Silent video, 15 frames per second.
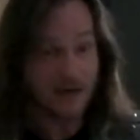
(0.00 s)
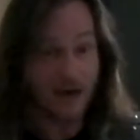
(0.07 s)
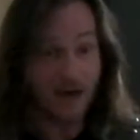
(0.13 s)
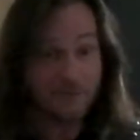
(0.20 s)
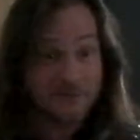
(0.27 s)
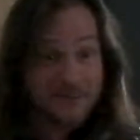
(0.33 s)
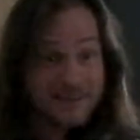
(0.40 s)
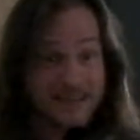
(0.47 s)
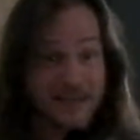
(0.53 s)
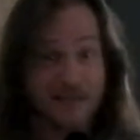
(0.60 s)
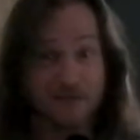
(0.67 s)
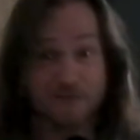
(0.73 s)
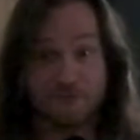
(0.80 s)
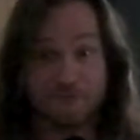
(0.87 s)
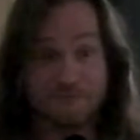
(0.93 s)
I'm the
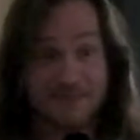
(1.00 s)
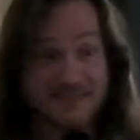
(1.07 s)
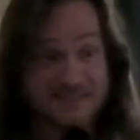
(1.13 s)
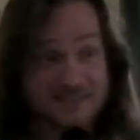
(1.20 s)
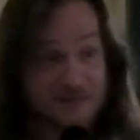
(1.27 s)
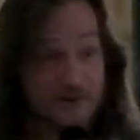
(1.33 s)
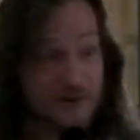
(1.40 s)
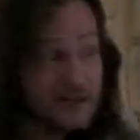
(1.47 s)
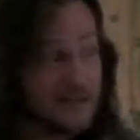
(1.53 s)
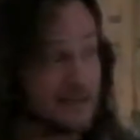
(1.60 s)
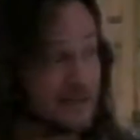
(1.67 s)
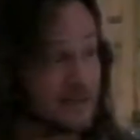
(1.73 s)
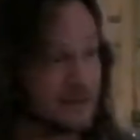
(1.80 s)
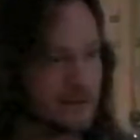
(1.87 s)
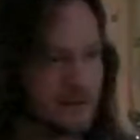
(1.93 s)
king of
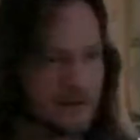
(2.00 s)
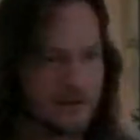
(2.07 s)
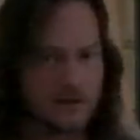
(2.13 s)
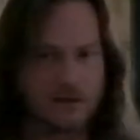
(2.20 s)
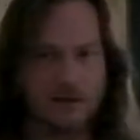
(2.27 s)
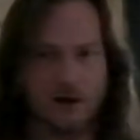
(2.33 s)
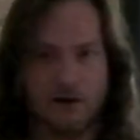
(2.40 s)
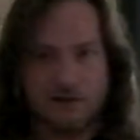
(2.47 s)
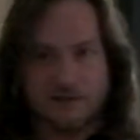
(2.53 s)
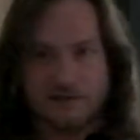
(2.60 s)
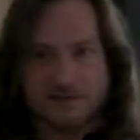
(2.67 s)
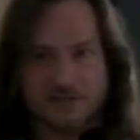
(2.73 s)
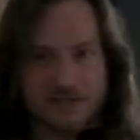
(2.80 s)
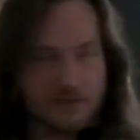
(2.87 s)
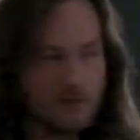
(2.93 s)
misery. Can't you
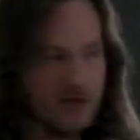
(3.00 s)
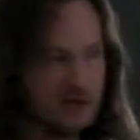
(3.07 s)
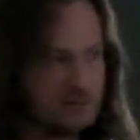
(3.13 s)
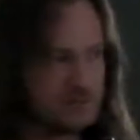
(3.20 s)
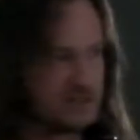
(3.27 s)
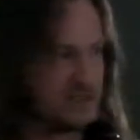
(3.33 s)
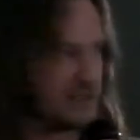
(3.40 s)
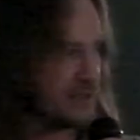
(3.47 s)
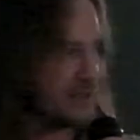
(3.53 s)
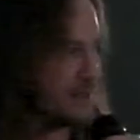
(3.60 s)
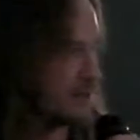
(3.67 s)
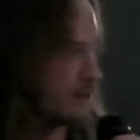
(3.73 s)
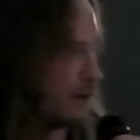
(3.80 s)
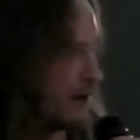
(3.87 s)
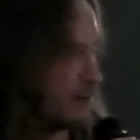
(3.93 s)
see my
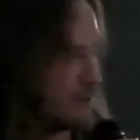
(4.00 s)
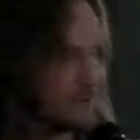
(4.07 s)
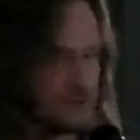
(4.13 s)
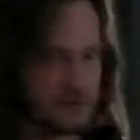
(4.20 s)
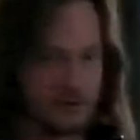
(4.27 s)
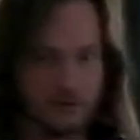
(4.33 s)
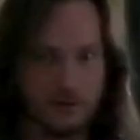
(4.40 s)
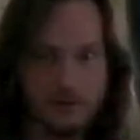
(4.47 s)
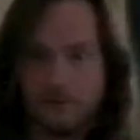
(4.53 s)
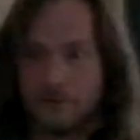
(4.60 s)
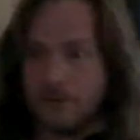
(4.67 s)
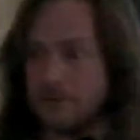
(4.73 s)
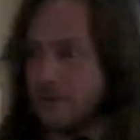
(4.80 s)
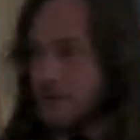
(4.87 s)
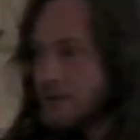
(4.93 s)
obsidian crown of sorrow?
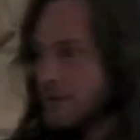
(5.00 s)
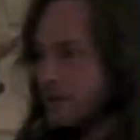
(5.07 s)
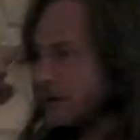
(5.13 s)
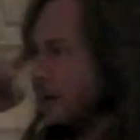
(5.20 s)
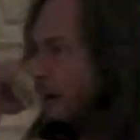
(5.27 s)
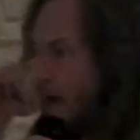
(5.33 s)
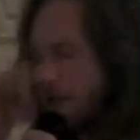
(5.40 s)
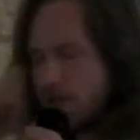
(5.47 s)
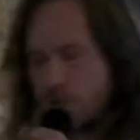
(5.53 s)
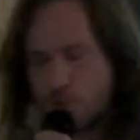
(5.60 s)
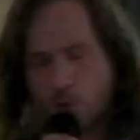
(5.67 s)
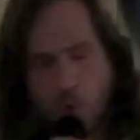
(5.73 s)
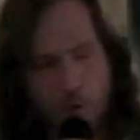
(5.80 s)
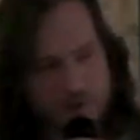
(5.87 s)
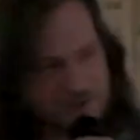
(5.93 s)
Are you
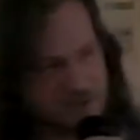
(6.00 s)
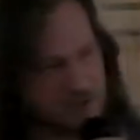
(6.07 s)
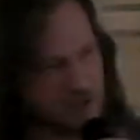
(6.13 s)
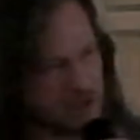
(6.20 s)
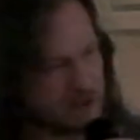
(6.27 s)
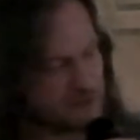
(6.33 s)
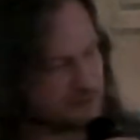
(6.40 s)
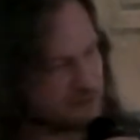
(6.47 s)
questioning the